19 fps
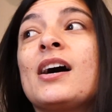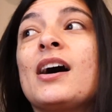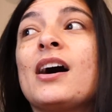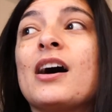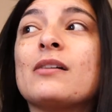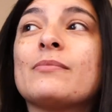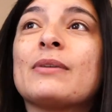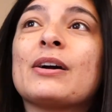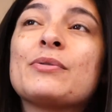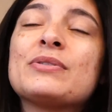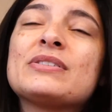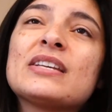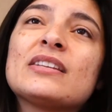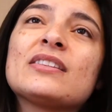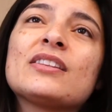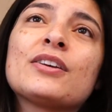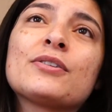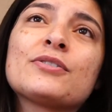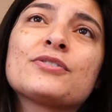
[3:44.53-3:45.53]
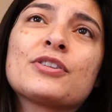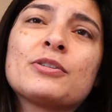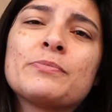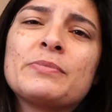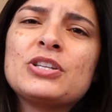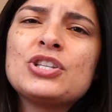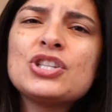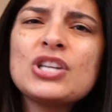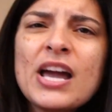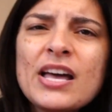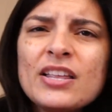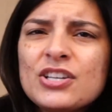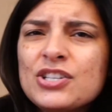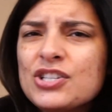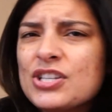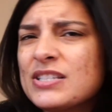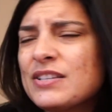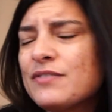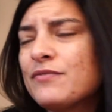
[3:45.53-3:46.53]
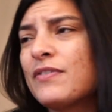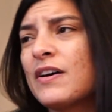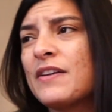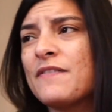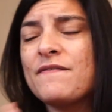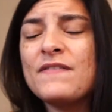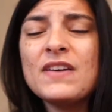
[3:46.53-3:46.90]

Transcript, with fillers: Um, I always said that there was gonna be challenges and fun